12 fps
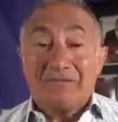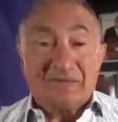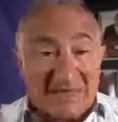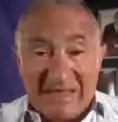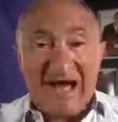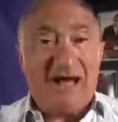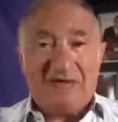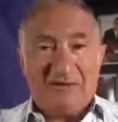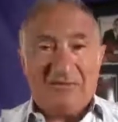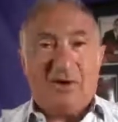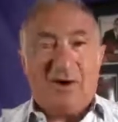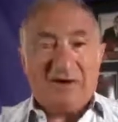guard
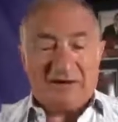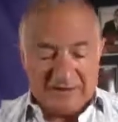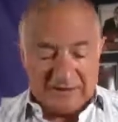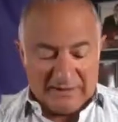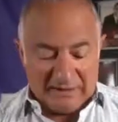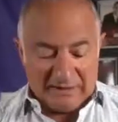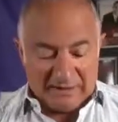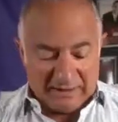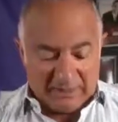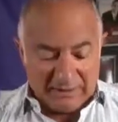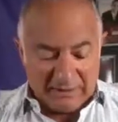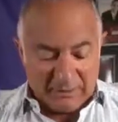your mind.
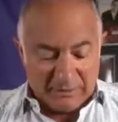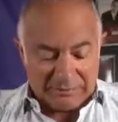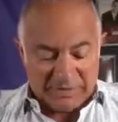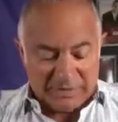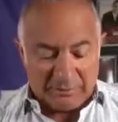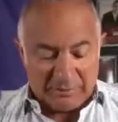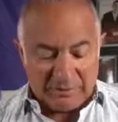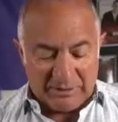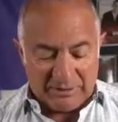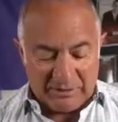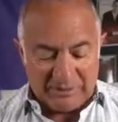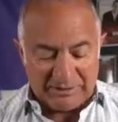I think it was W.
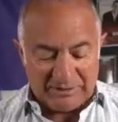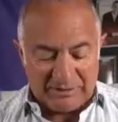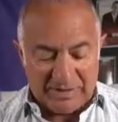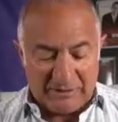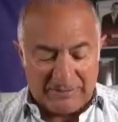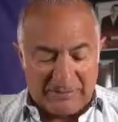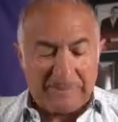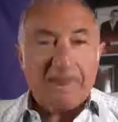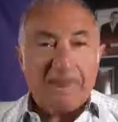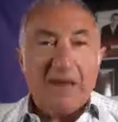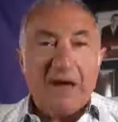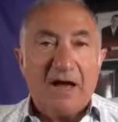Clement Stone
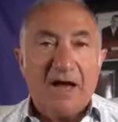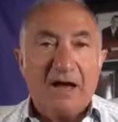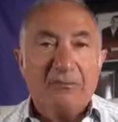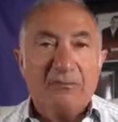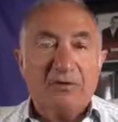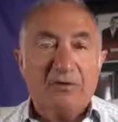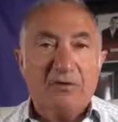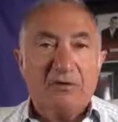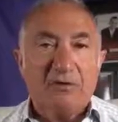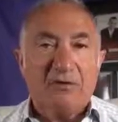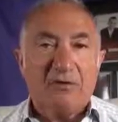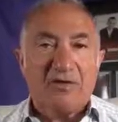
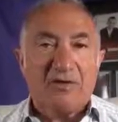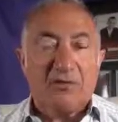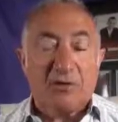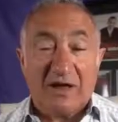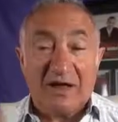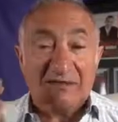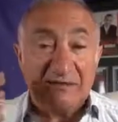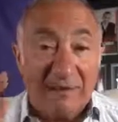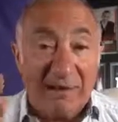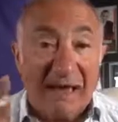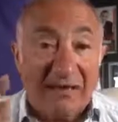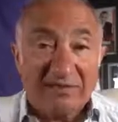who wrote the book As a
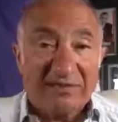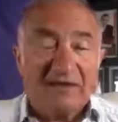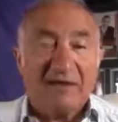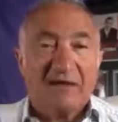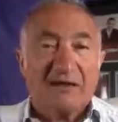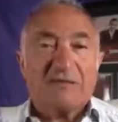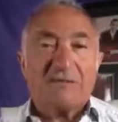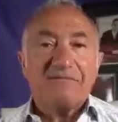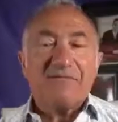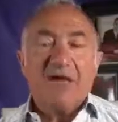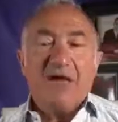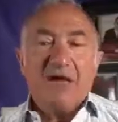Man Thinketh.
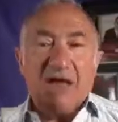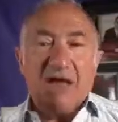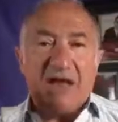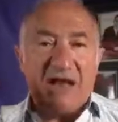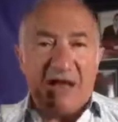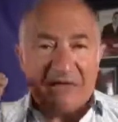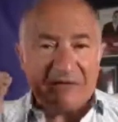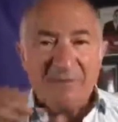And as a